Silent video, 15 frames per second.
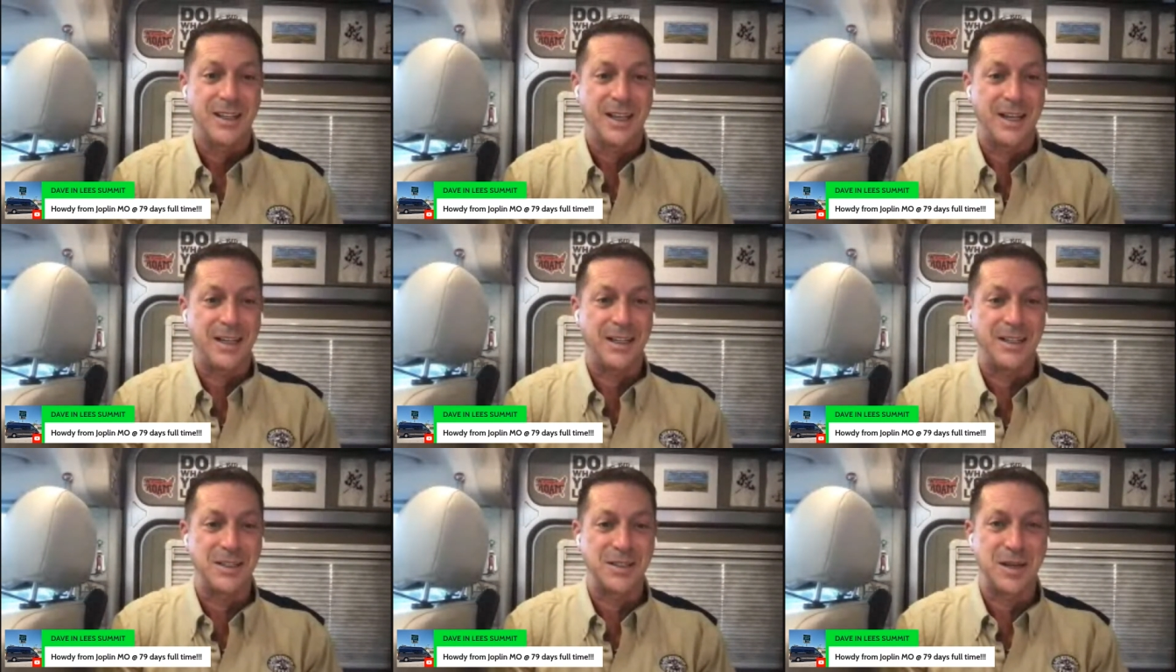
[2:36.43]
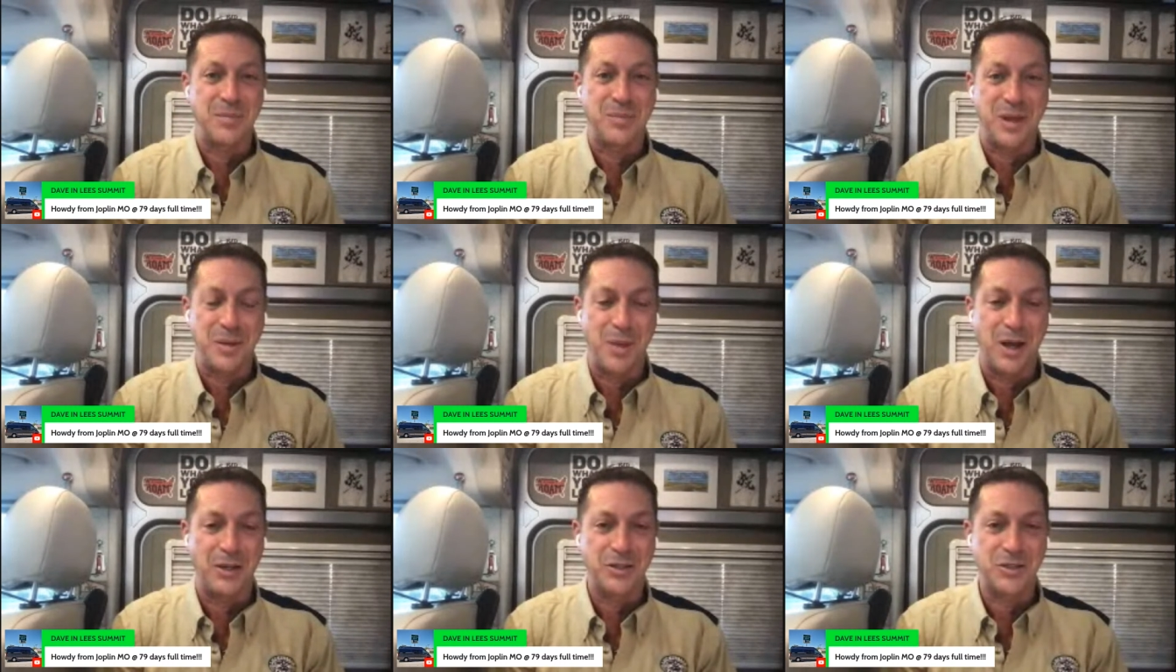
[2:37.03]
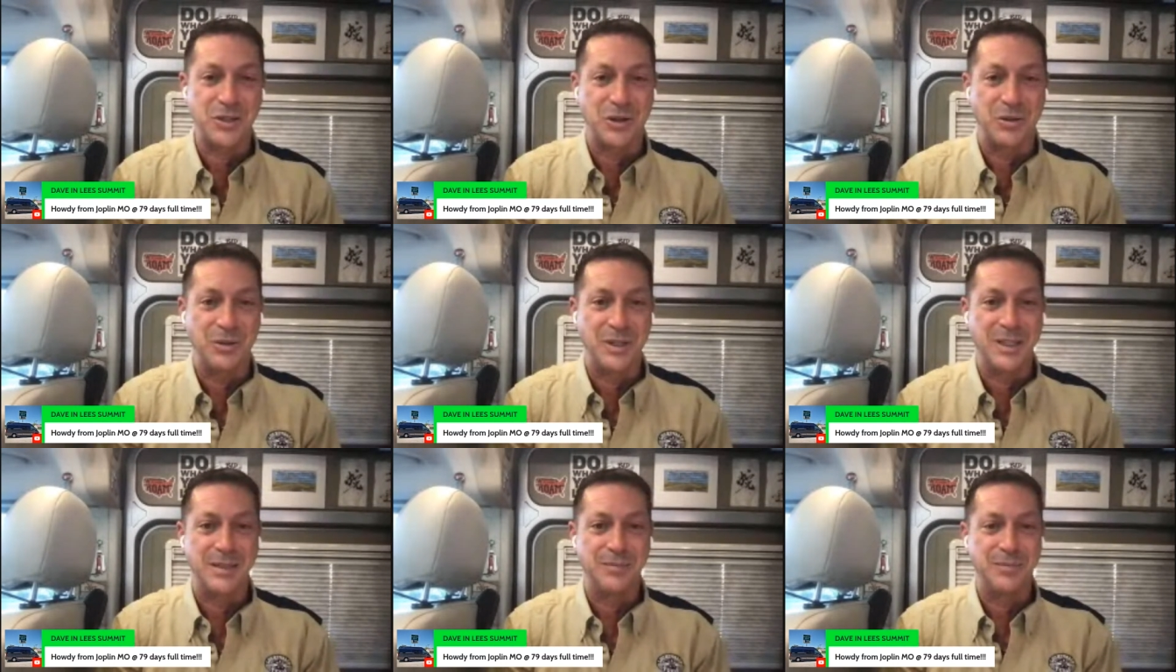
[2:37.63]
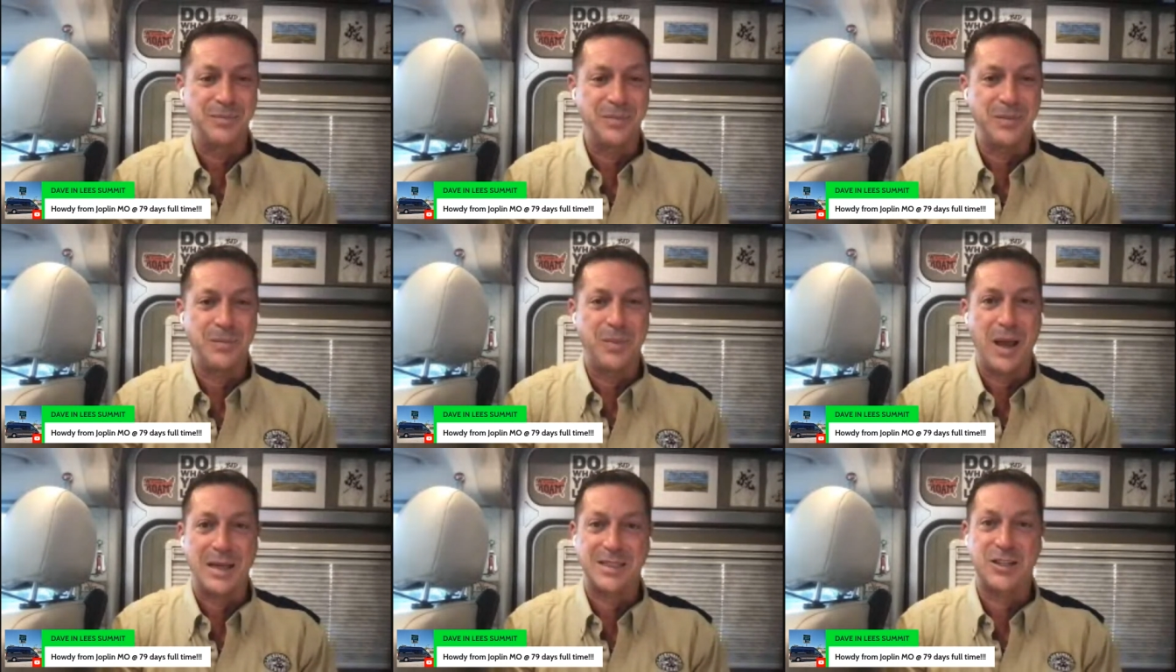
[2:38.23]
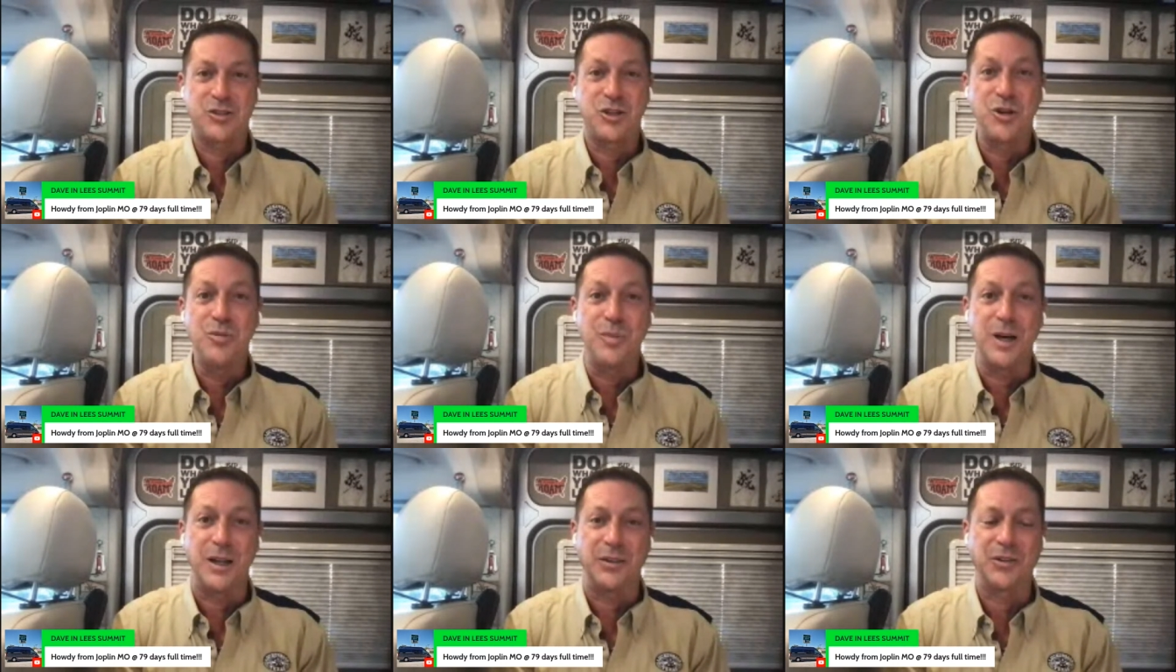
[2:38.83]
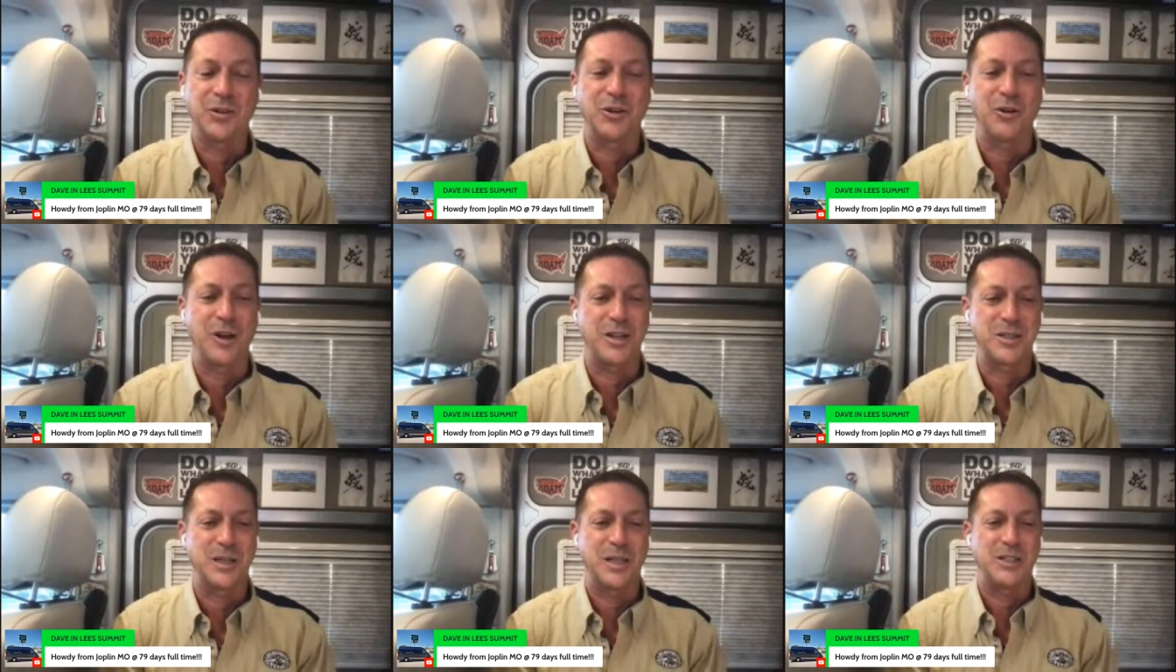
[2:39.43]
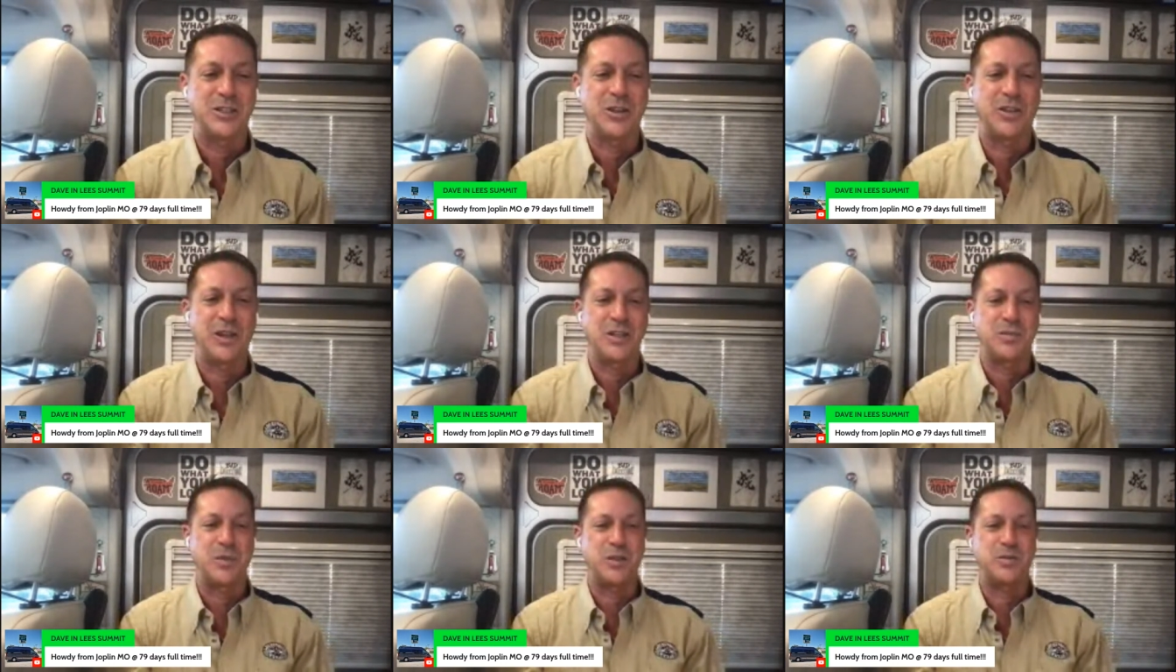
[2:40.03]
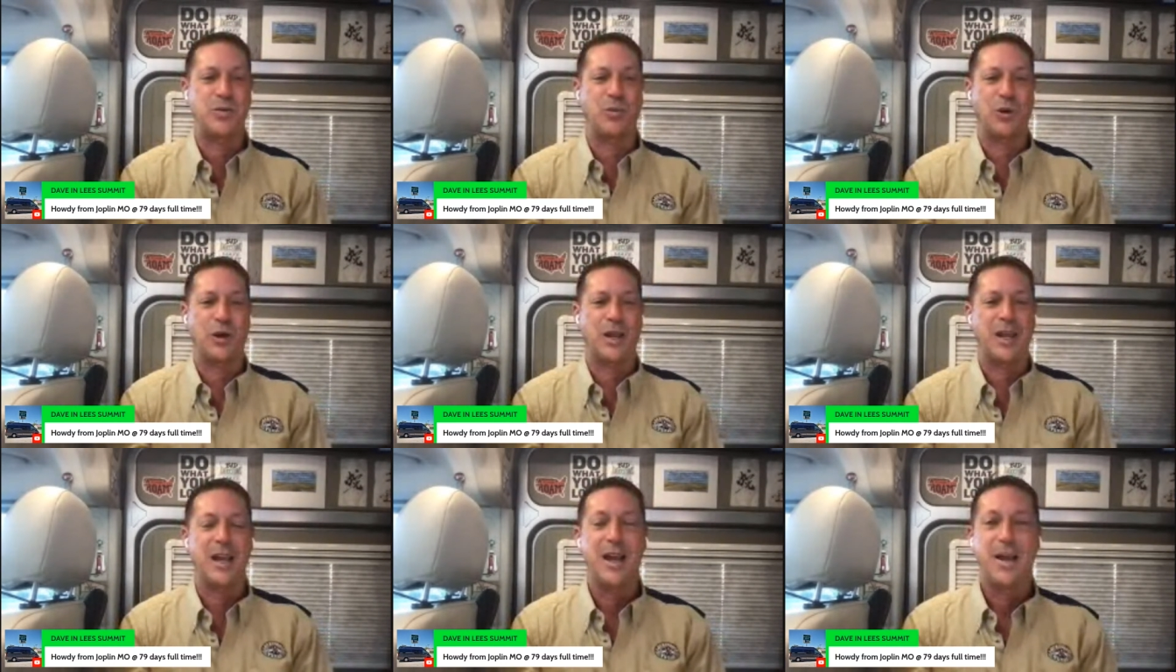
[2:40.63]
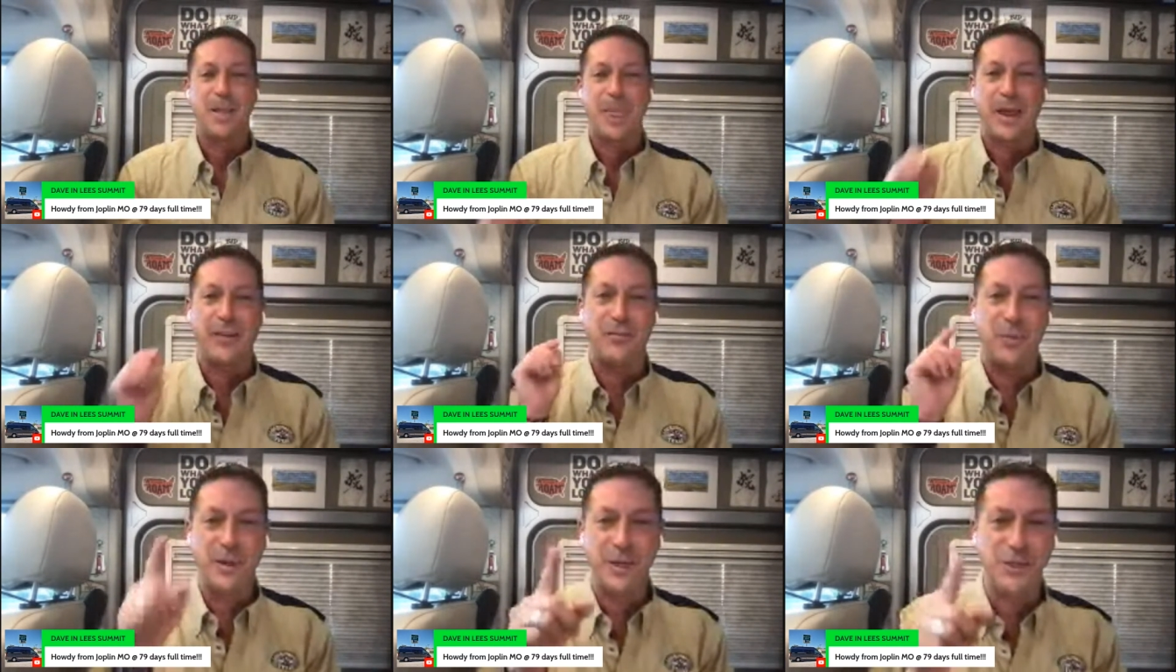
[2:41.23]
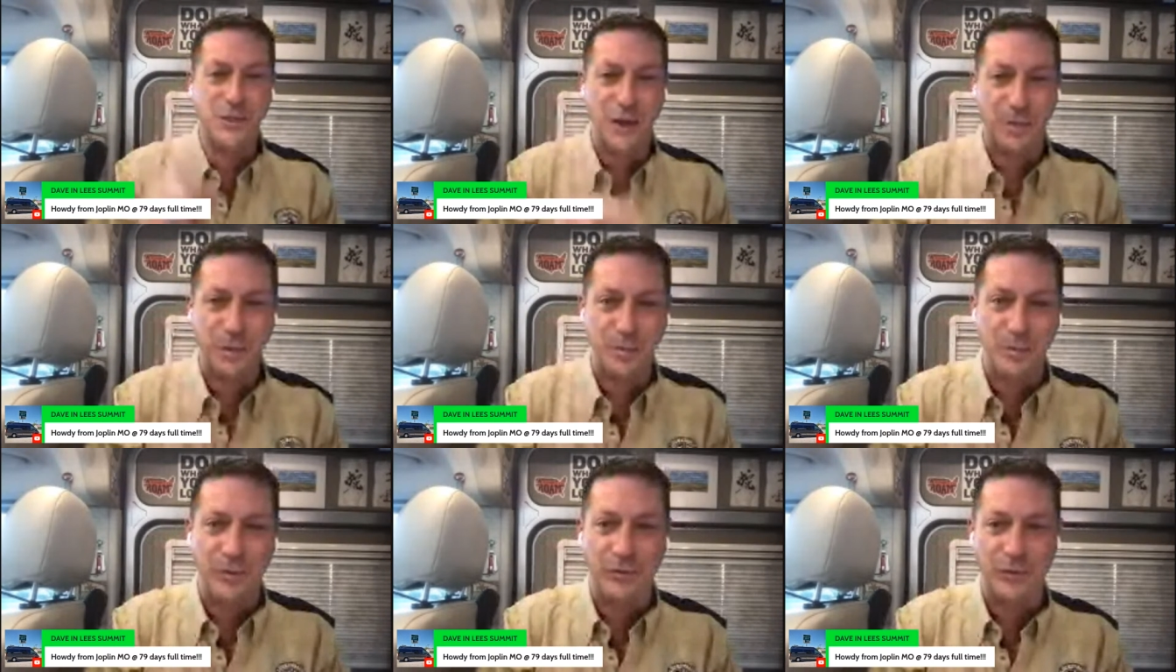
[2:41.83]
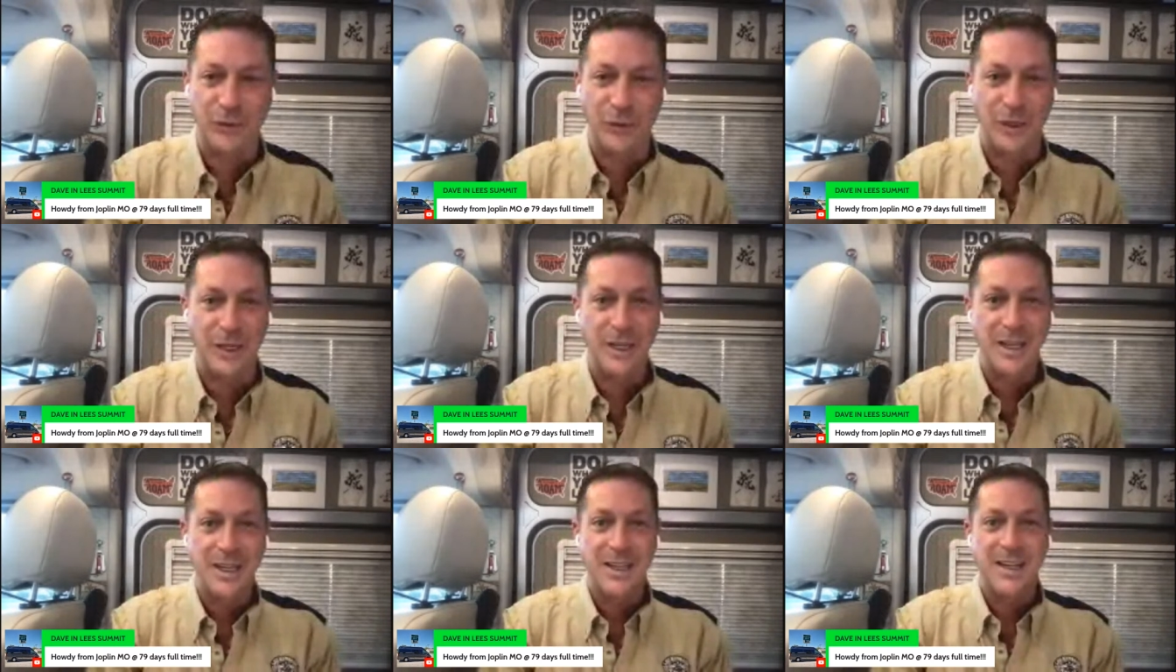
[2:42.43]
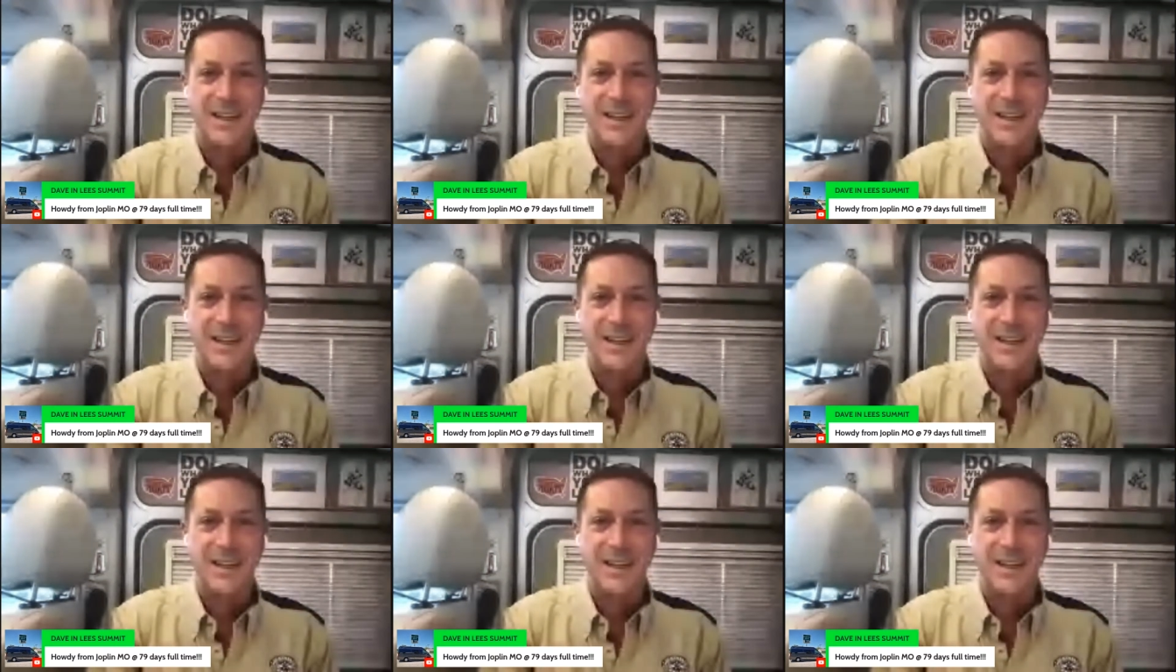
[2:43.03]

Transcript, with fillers: That is a big milestone. Um, past two months. So congratulations. Things must be working. I've been in Joplin, Missouri.